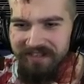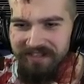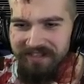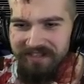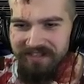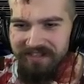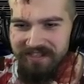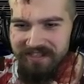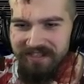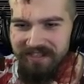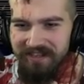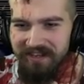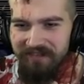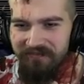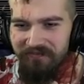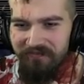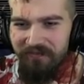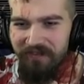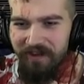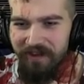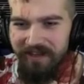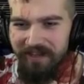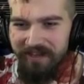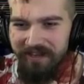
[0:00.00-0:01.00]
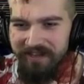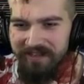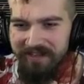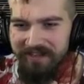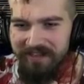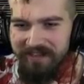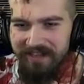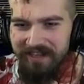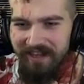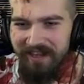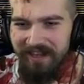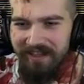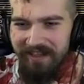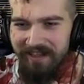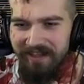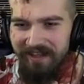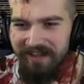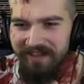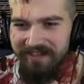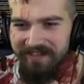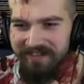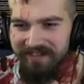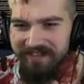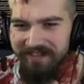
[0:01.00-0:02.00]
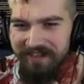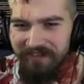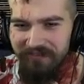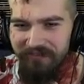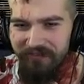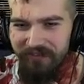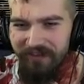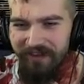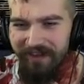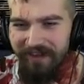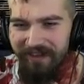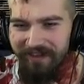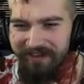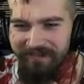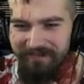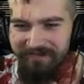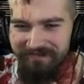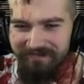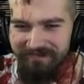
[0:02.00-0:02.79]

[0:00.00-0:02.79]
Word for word: Is this gonna fucking kill us if I